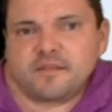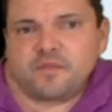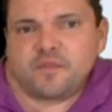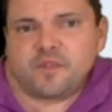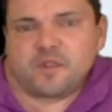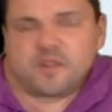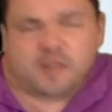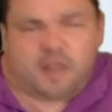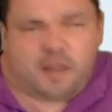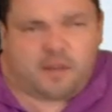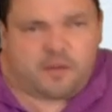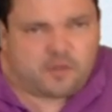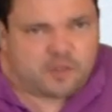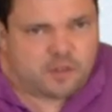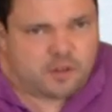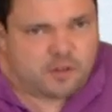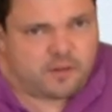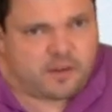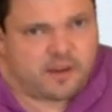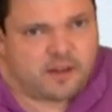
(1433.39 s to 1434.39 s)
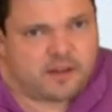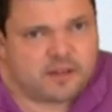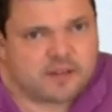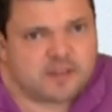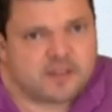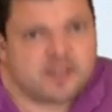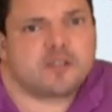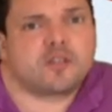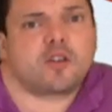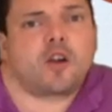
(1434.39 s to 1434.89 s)
Esophageal
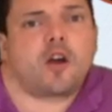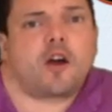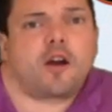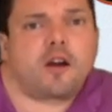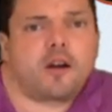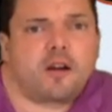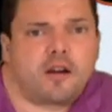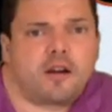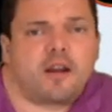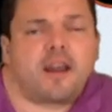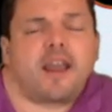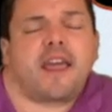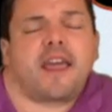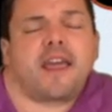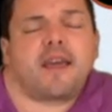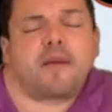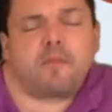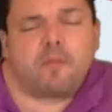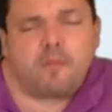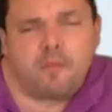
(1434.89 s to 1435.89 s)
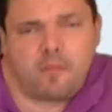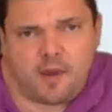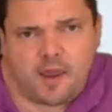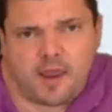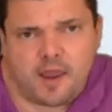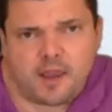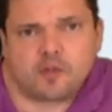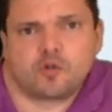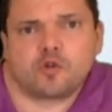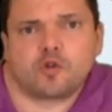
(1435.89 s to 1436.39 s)
varices are a
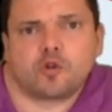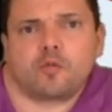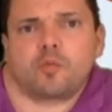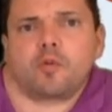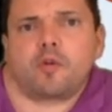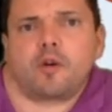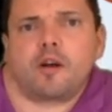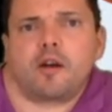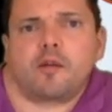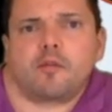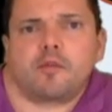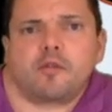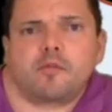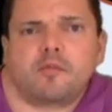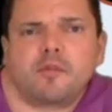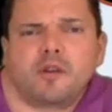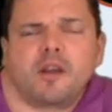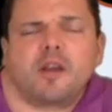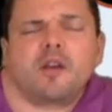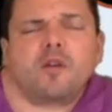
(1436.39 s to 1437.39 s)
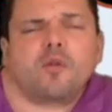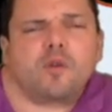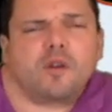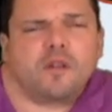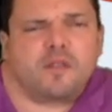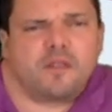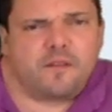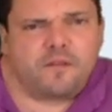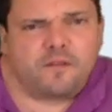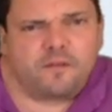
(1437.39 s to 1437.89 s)
major problem
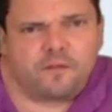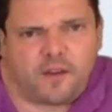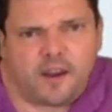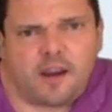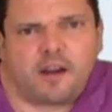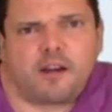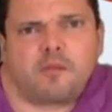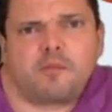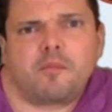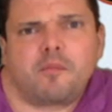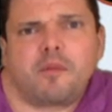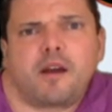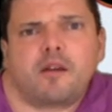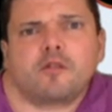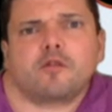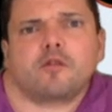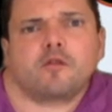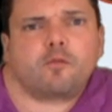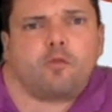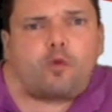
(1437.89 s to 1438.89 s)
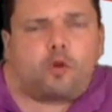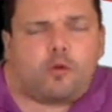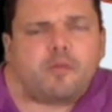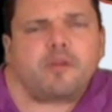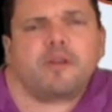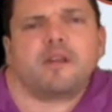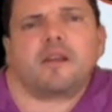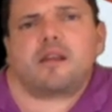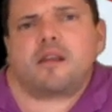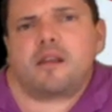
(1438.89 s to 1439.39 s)
with a fair amount of
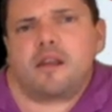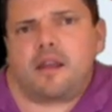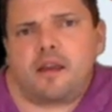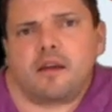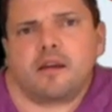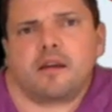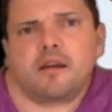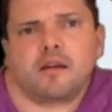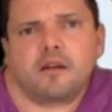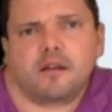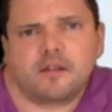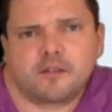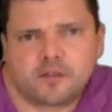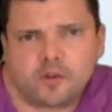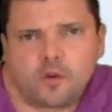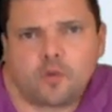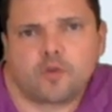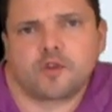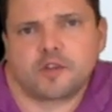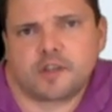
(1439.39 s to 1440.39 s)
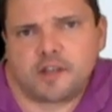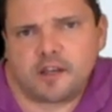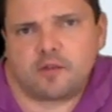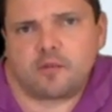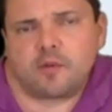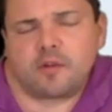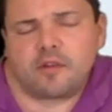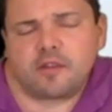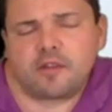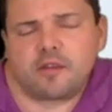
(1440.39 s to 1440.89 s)
morbidity associated
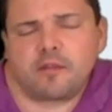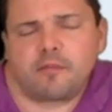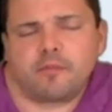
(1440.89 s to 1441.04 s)
with them.